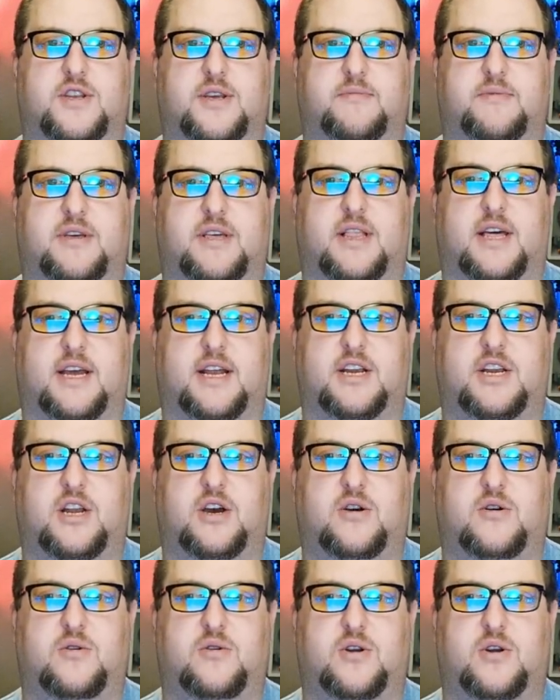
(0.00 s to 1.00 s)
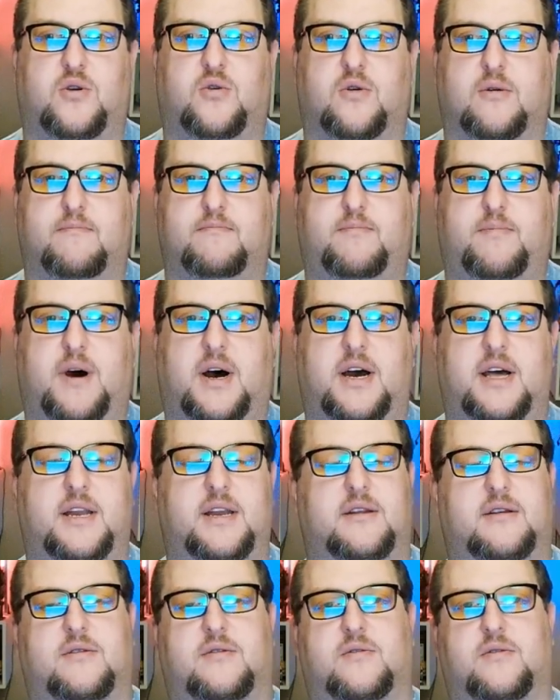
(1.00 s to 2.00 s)
something like Node or
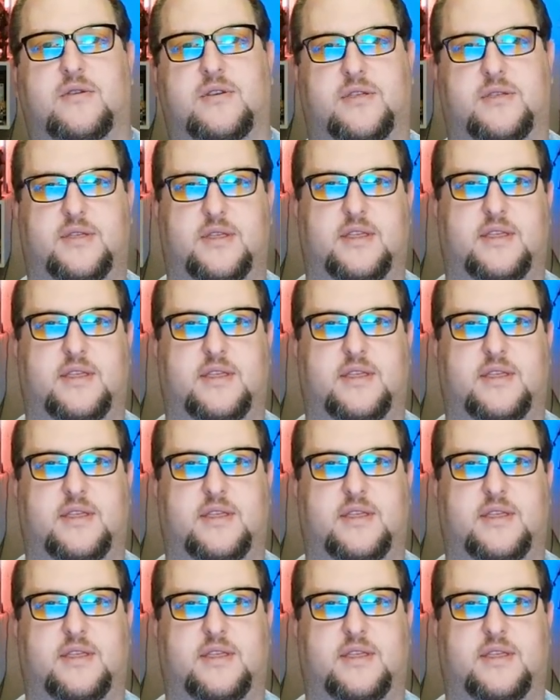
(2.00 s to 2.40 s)
Bun or